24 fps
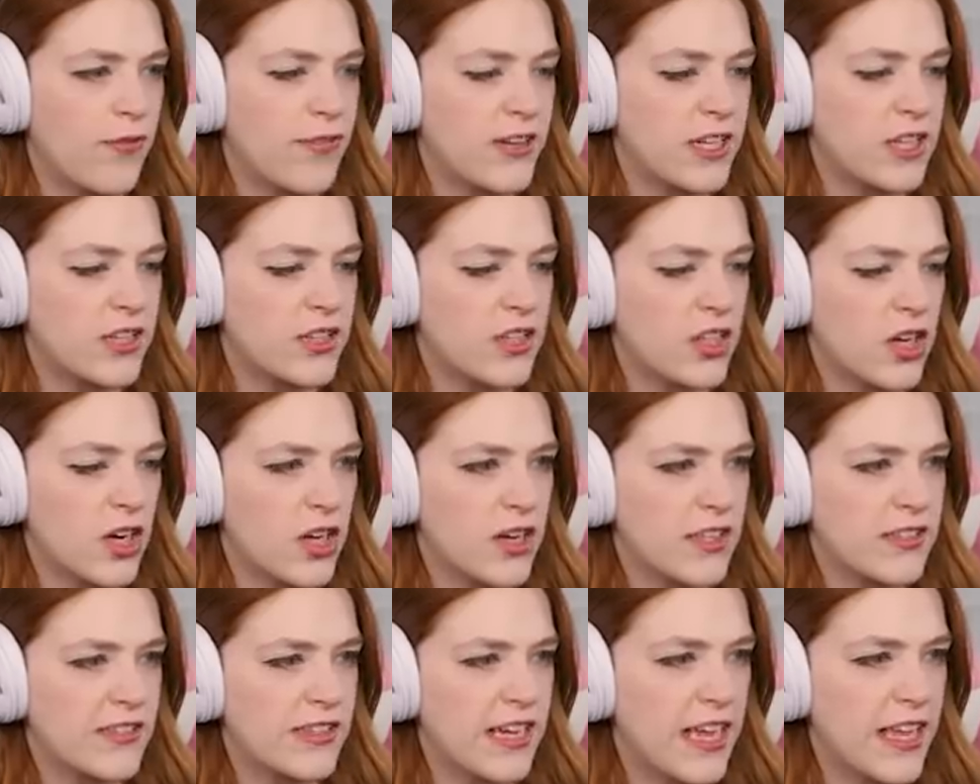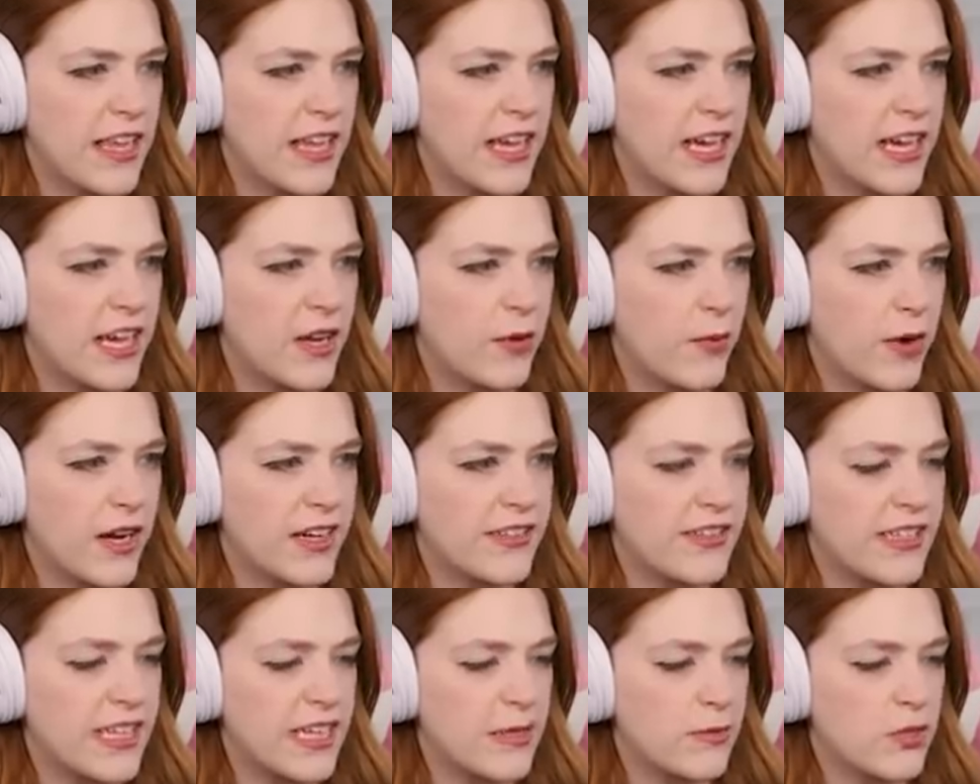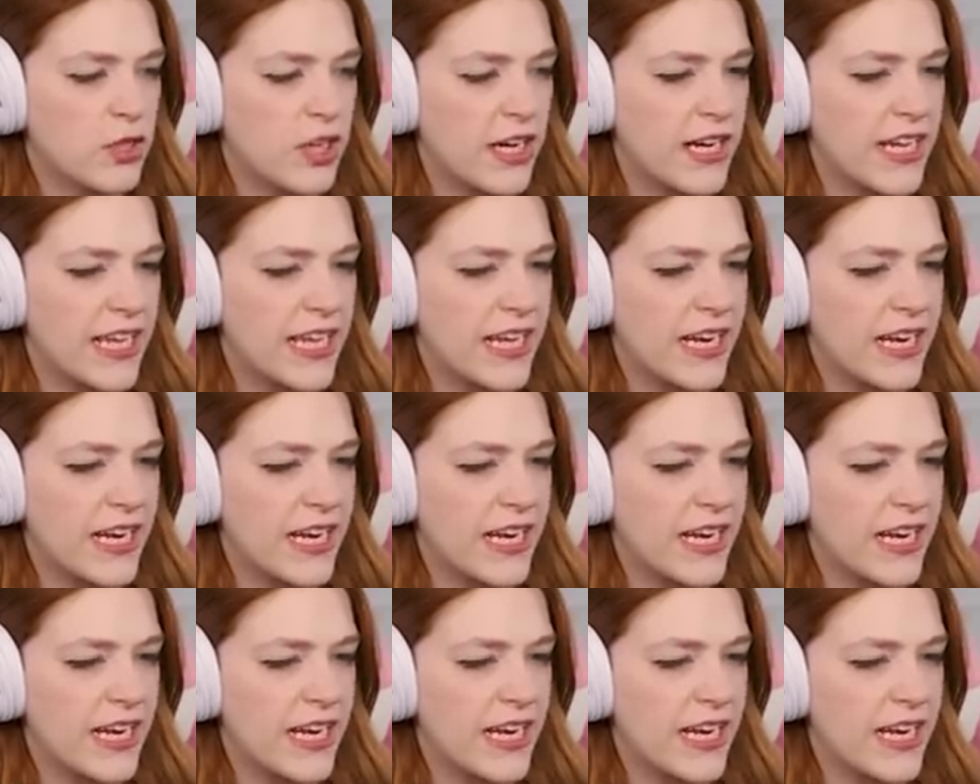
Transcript: Go finish the garden salad. Why does he keep trying